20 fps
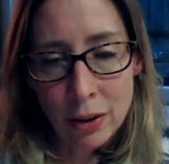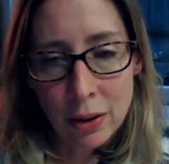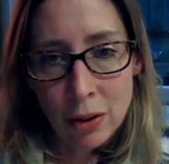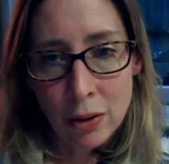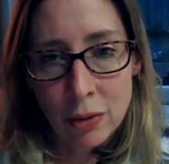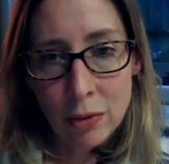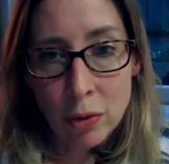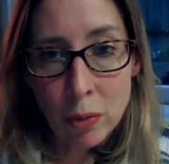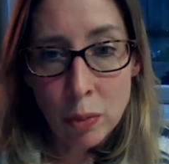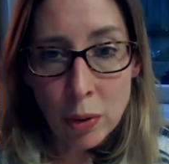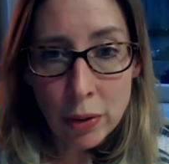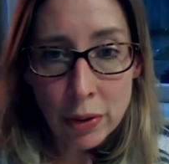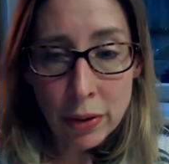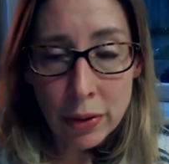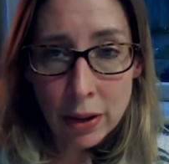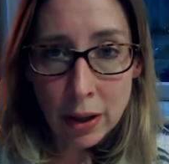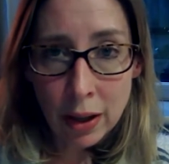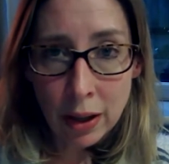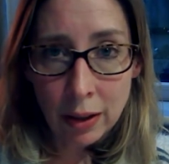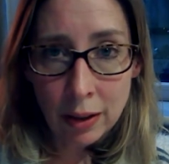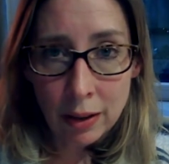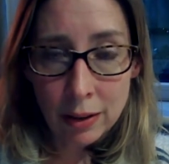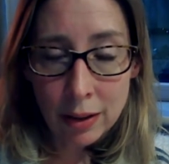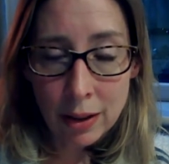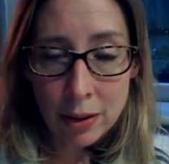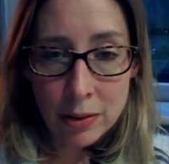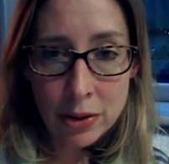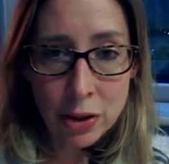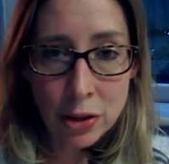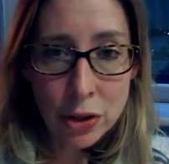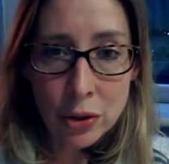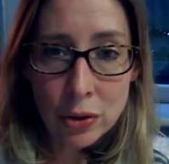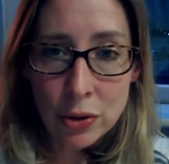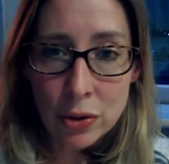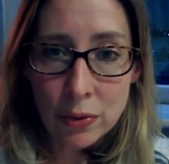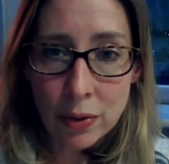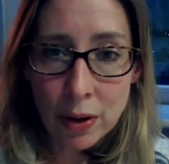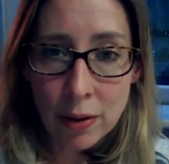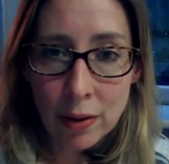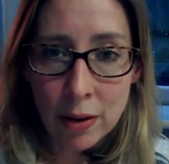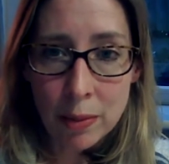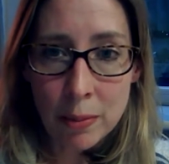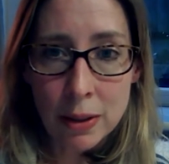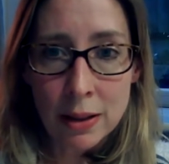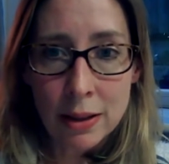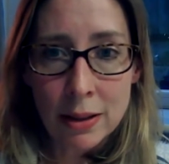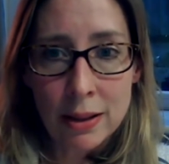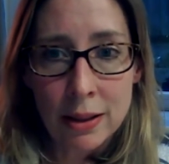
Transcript: For one thing, there is a huge variability